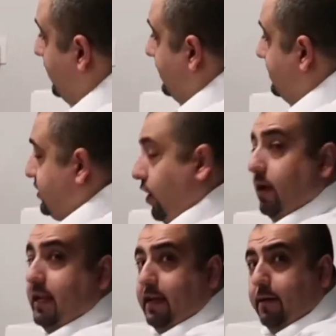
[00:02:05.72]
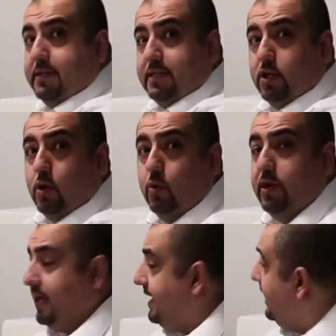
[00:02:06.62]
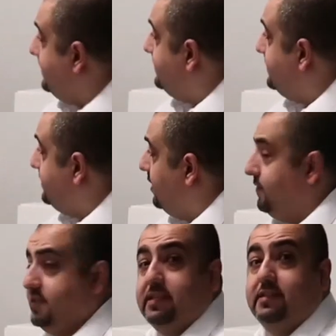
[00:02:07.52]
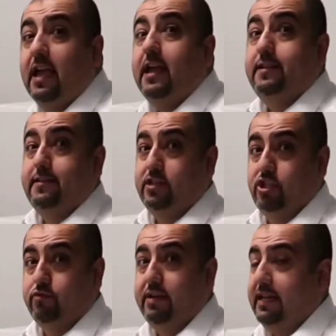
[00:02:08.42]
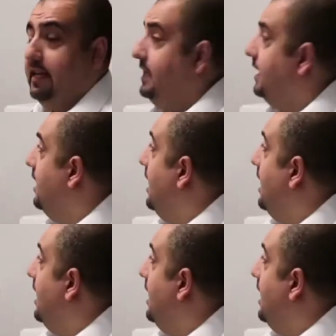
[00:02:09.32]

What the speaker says: we can tightly go into the corner and connect to the services discreetly,